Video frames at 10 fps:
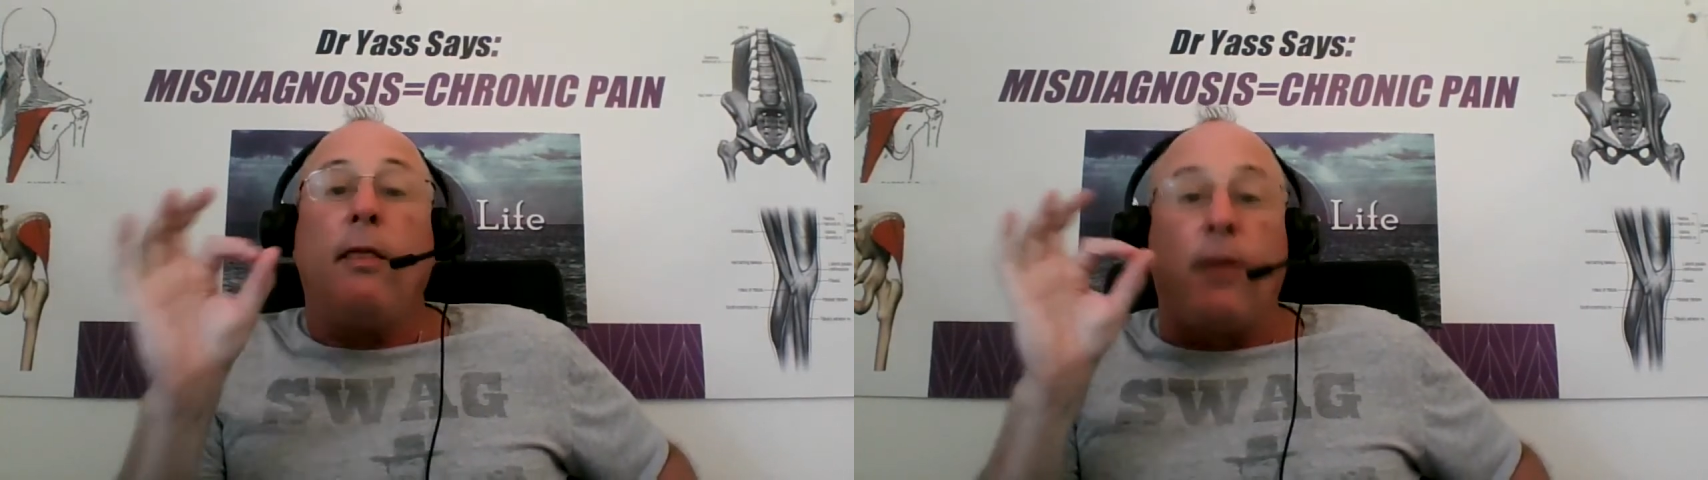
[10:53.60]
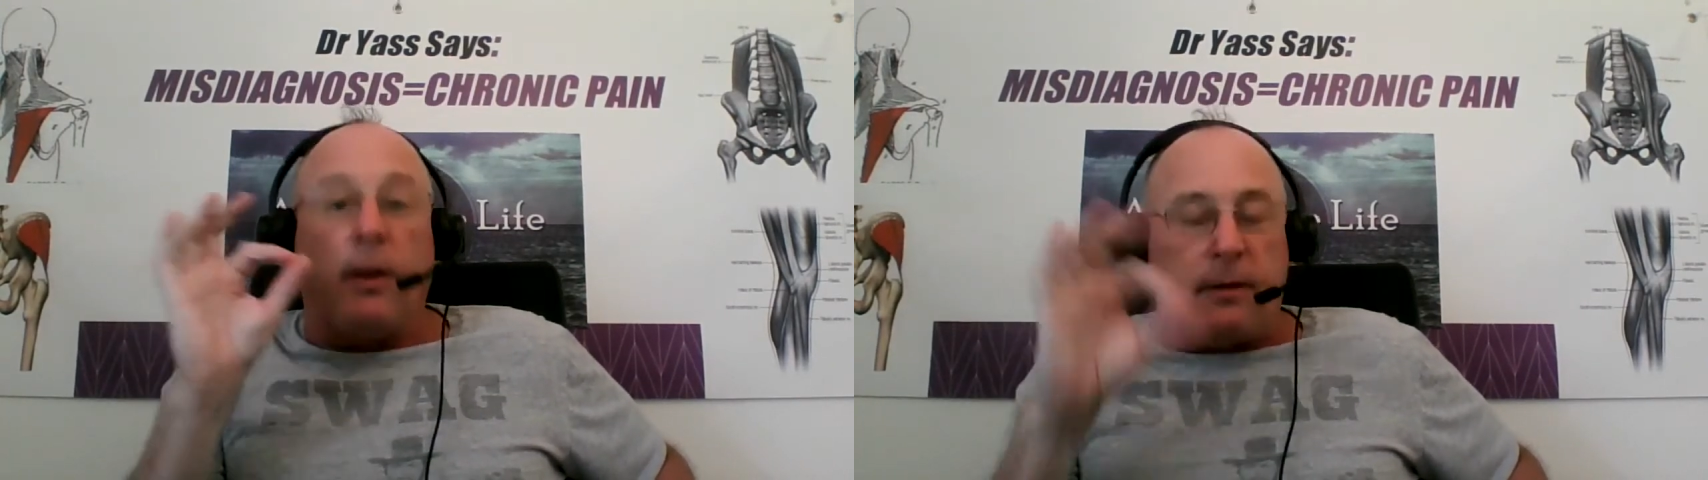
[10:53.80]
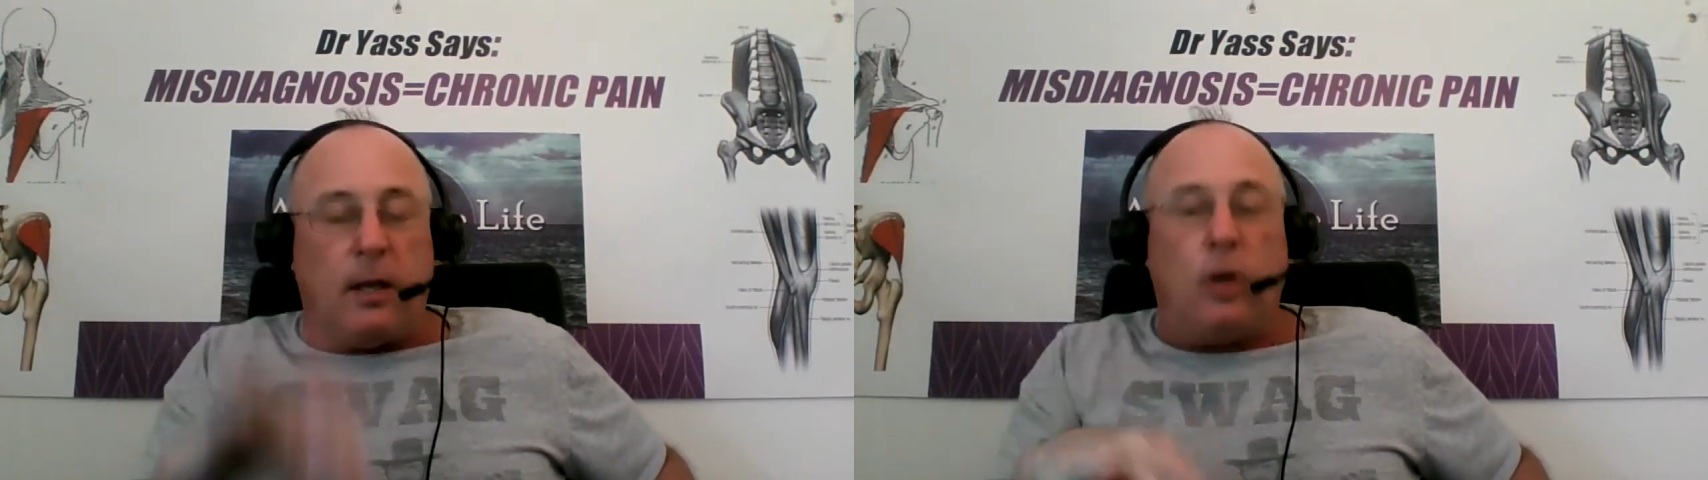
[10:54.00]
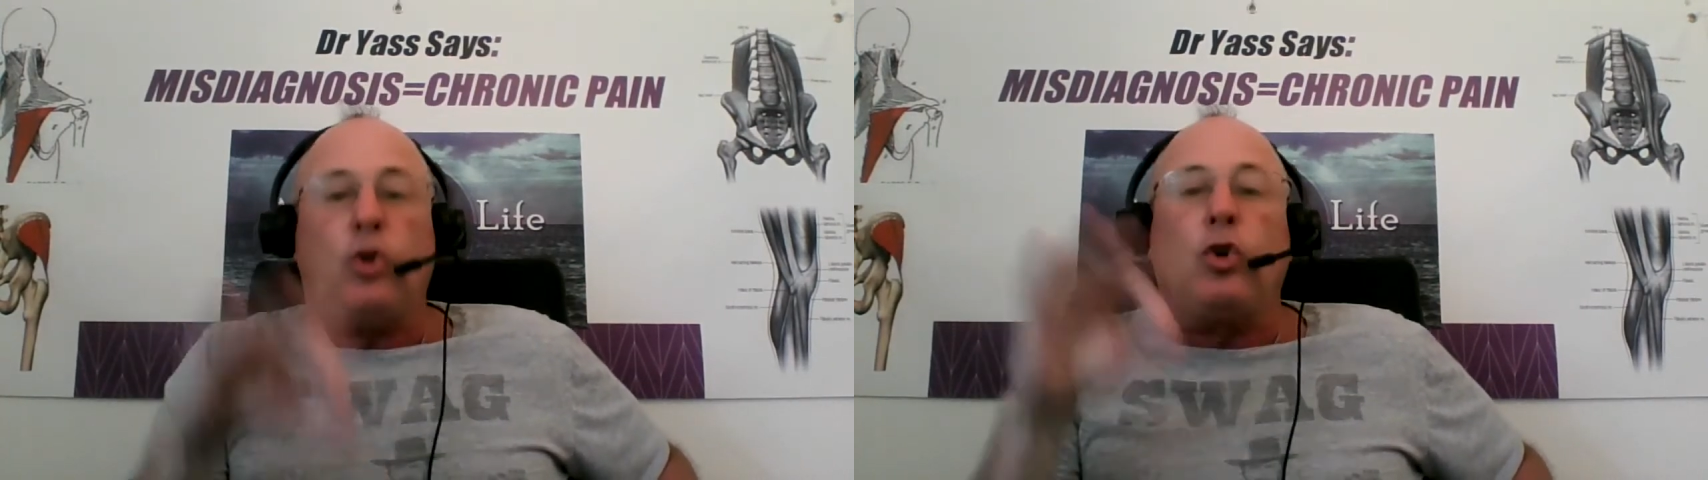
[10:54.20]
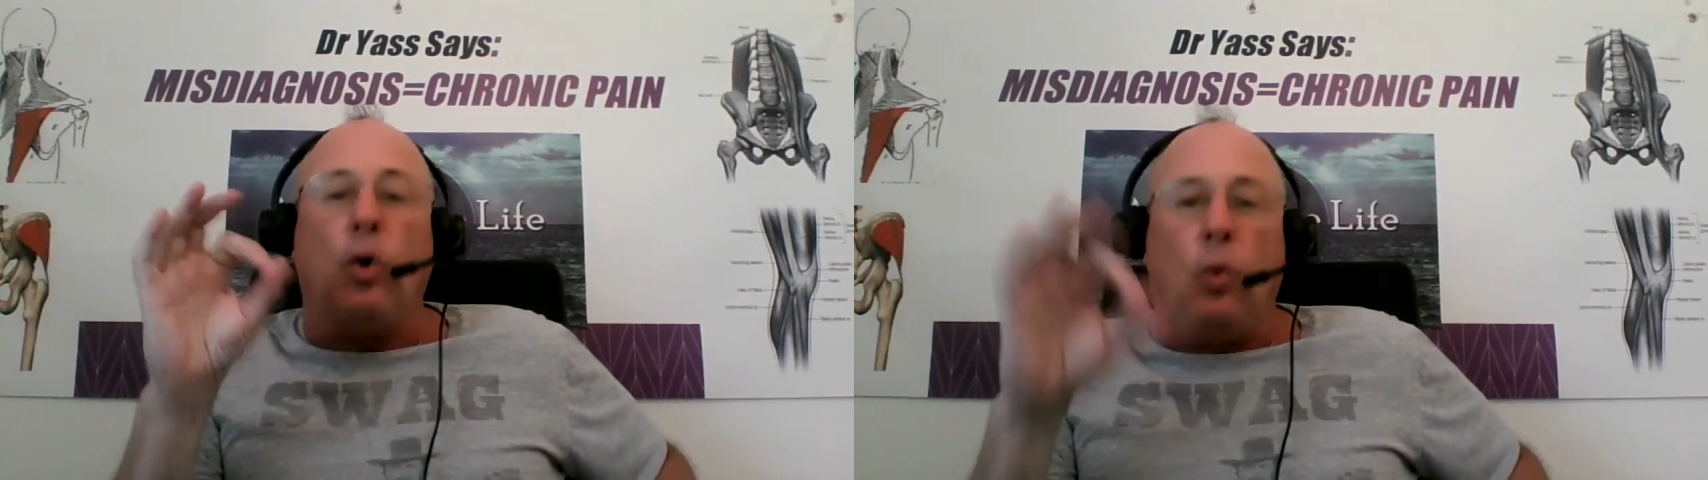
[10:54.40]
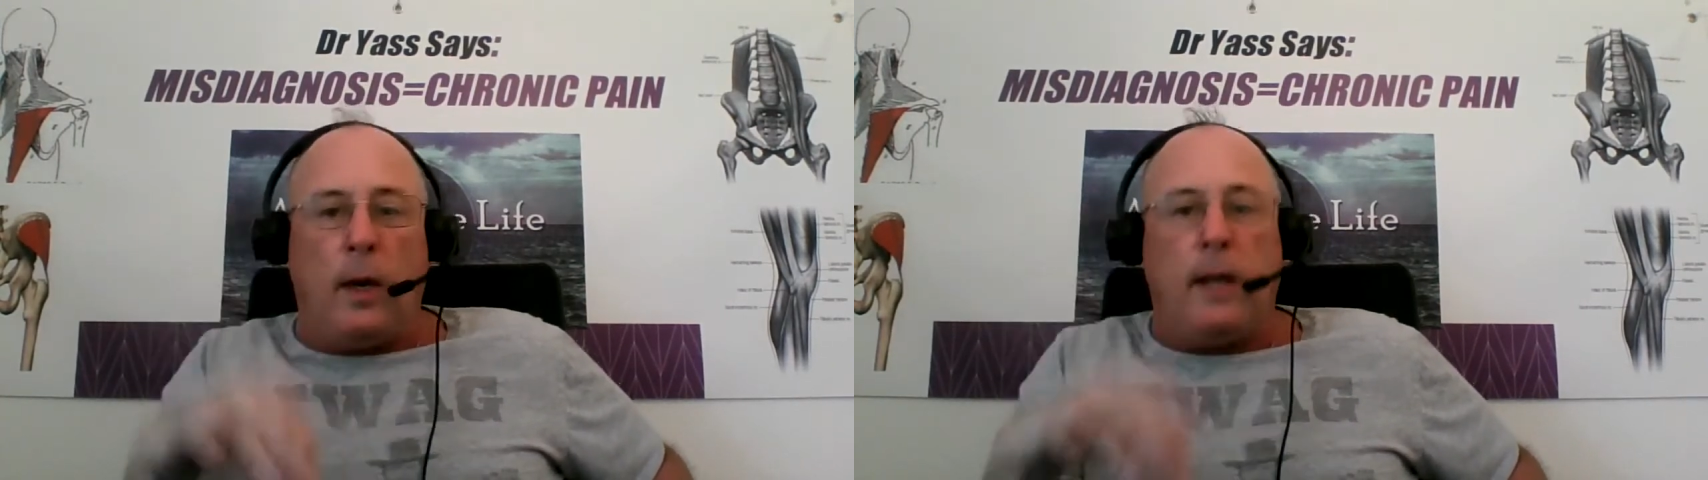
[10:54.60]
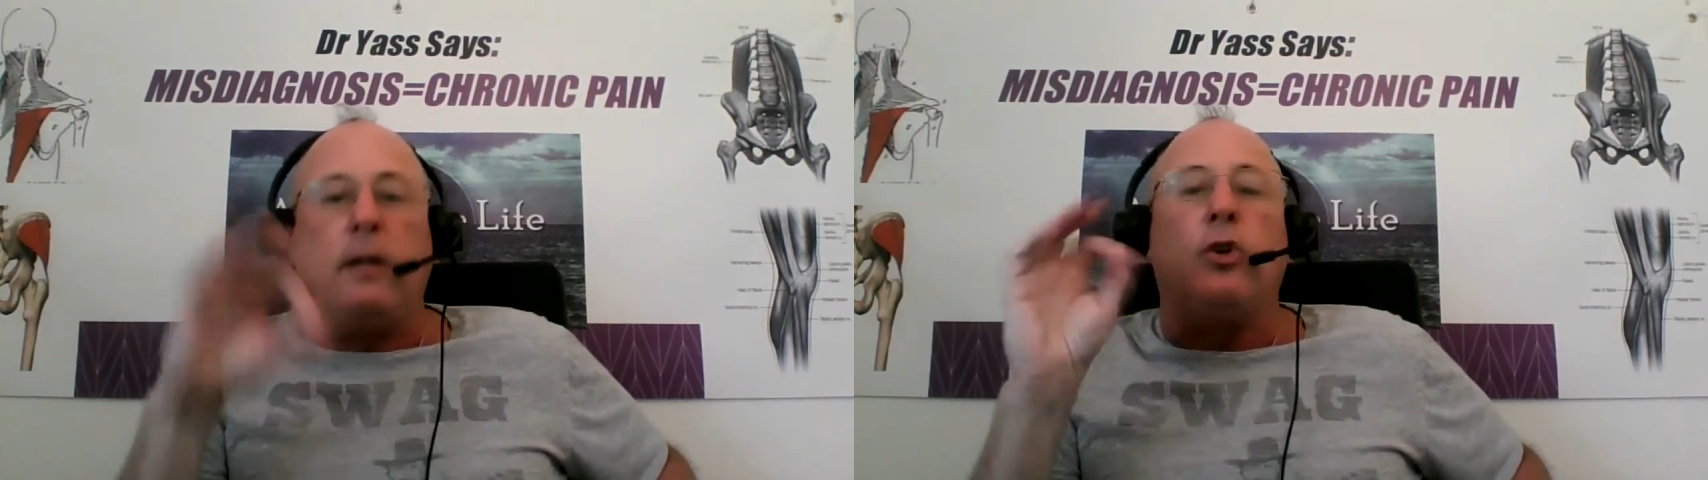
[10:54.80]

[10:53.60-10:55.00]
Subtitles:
The tissue in